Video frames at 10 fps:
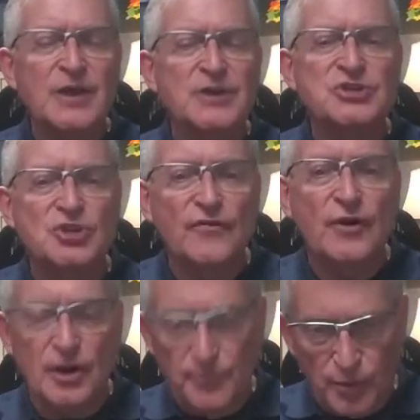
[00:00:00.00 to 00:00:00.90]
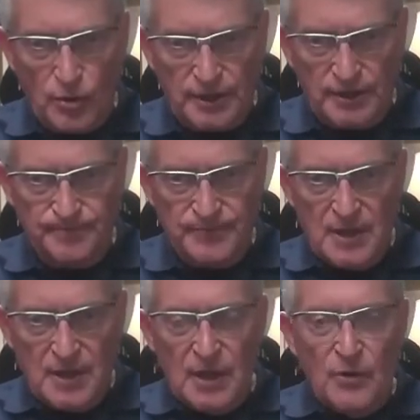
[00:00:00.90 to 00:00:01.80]
is so very broken.
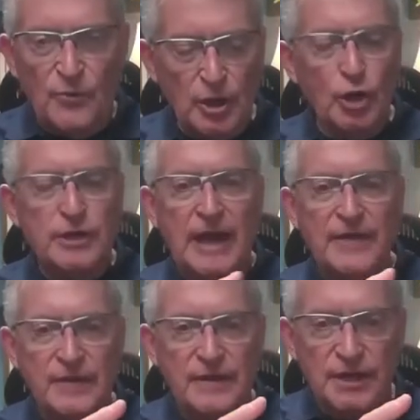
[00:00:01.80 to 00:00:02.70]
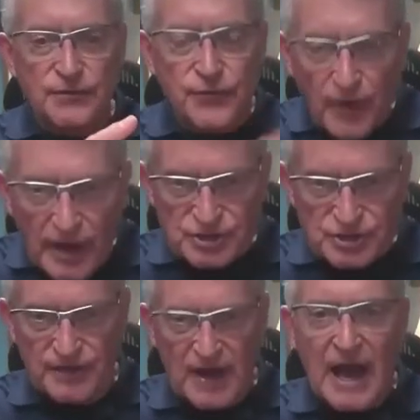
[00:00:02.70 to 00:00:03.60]
We look at
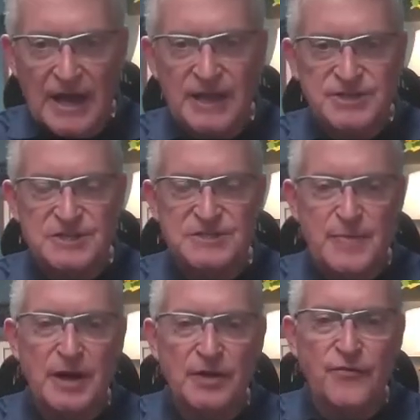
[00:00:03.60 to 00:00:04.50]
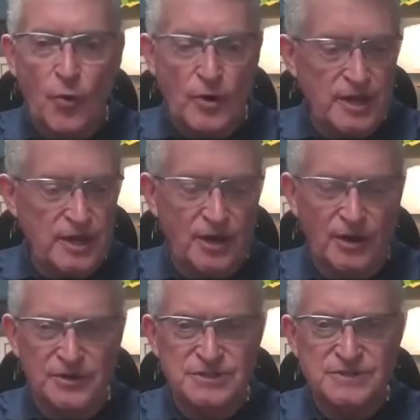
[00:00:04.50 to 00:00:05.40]
inflation, the highest it's been in 40
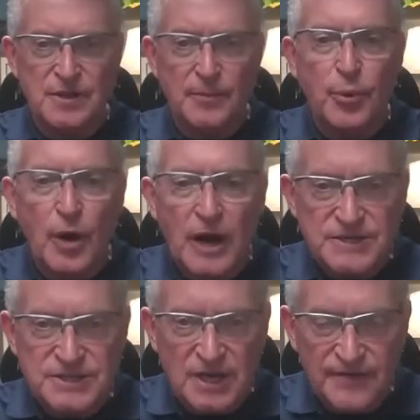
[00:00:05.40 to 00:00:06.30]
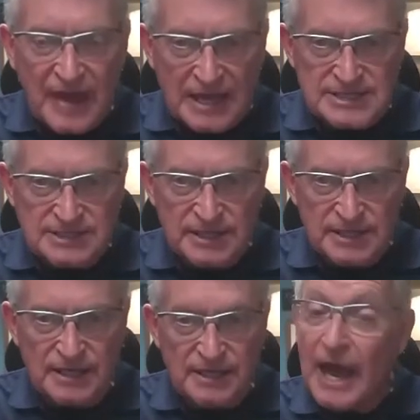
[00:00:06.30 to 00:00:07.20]
years, the price of
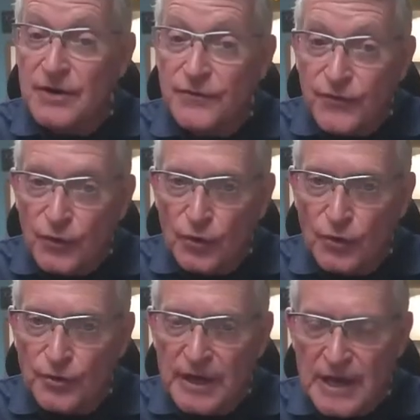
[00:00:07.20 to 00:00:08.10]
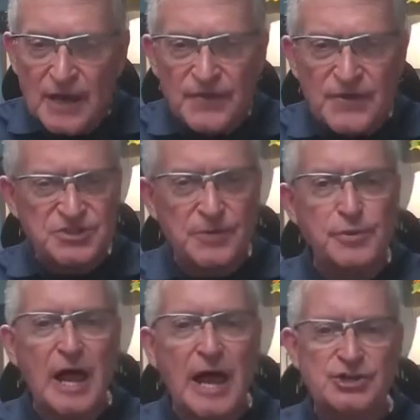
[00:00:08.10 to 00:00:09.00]
gasoline and food, the
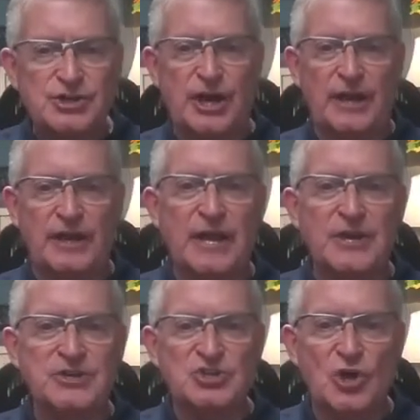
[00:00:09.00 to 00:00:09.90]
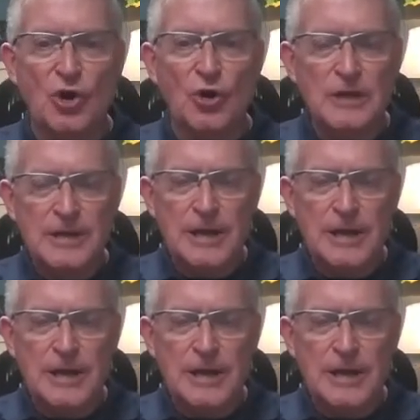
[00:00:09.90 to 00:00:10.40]
supply chain is so